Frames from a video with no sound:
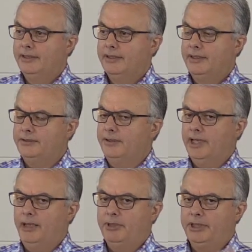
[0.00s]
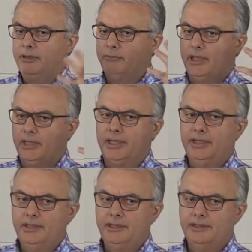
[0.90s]
It's not opening your
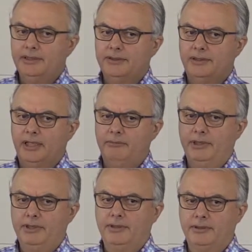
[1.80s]
mind, it's not opening